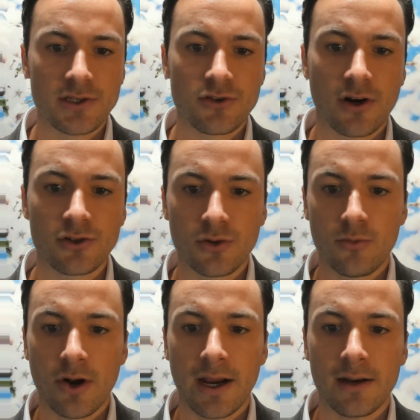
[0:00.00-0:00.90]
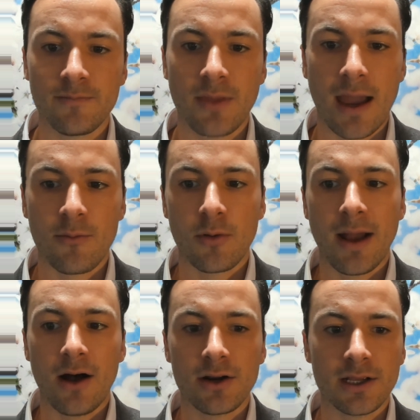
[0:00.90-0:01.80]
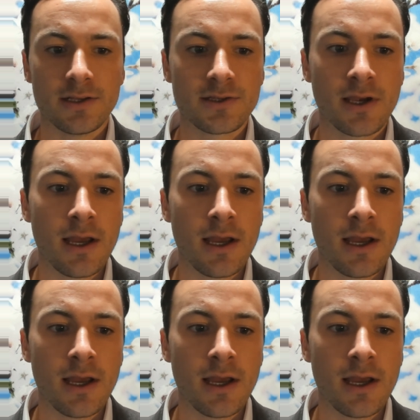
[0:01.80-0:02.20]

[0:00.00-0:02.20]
structural brain abnormalities,